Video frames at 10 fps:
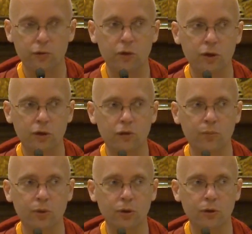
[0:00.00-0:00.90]
So we can
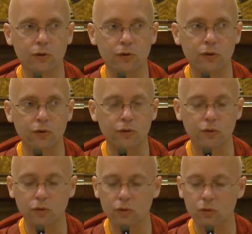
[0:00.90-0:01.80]
experience
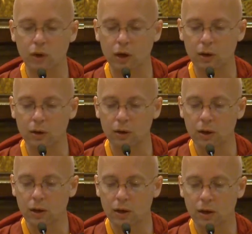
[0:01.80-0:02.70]
this through our
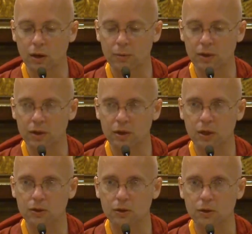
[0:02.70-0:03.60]

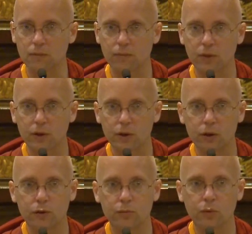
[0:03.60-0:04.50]
meditation.
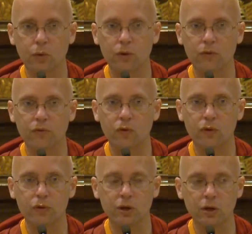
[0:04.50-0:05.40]
It's important
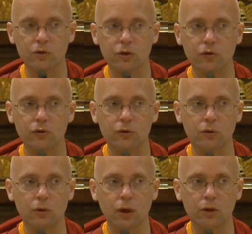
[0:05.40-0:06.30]
for us not just
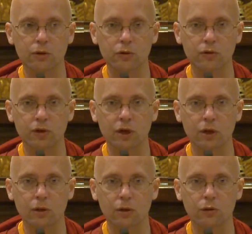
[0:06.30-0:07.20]
to
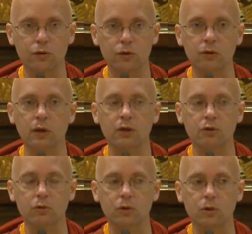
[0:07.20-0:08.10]
understand this
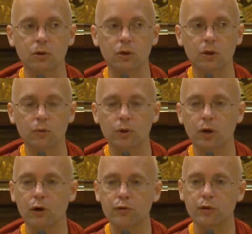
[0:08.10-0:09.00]
intellectually,
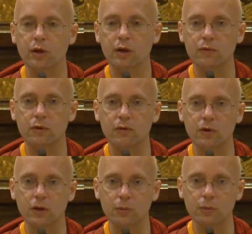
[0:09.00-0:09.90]
we also have to
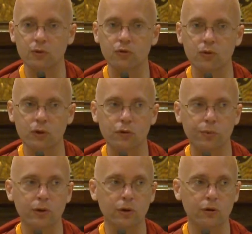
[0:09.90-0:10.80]
develop a true
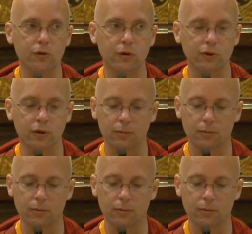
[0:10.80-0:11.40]
experience of